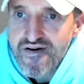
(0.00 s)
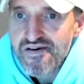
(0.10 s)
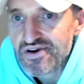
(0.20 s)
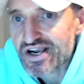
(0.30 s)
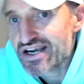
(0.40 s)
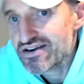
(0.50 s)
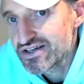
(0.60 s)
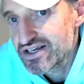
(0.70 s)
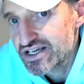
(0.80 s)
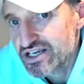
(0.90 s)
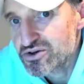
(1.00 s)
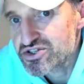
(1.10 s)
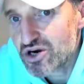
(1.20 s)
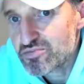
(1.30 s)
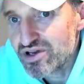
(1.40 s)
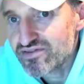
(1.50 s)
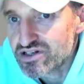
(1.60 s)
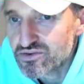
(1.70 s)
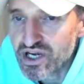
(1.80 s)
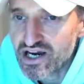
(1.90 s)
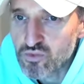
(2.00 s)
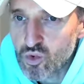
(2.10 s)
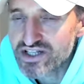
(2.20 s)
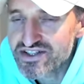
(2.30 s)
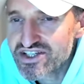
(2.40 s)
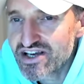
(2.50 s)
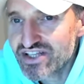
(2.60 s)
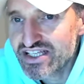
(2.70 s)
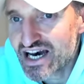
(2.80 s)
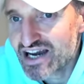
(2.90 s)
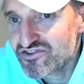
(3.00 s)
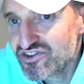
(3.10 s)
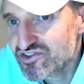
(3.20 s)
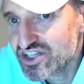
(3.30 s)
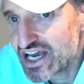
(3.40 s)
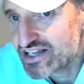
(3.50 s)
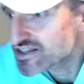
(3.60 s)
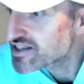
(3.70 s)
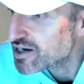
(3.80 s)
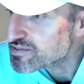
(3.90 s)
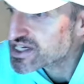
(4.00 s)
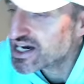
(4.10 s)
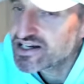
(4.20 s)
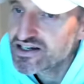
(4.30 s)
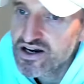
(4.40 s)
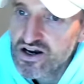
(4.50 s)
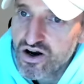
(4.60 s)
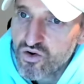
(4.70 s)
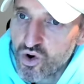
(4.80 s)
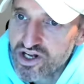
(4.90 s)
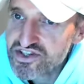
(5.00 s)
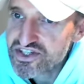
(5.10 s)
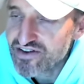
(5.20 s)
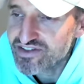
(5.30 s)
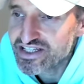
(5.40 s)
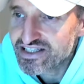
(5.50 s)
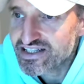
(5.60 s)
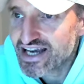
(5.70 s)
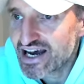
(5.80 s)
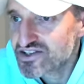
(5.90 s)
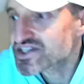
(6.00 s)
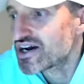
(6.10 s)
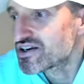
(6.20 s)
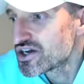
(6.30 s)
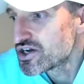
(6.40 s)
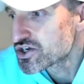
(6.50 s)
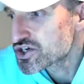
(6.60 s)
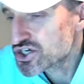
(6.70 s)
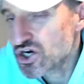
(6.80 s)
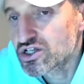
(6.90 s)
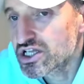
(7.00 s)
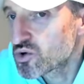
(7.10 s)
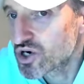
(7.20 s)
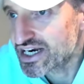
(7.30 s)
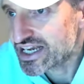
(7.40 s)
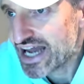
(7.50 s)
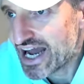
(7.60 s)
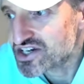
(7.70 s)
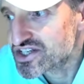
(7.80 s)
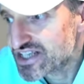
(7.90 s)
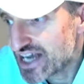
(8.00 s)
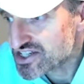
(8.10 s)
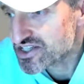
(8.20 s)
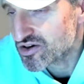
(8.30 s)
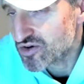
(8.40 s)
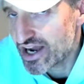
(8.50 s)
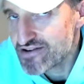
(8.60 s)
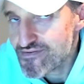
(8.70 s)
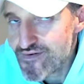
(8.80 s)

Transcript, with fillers: Okay, here is our pivot. We had one seventy-nine fifty-eight to the upside, one seventy to the downside. Surely we're going to catch Tesla, right?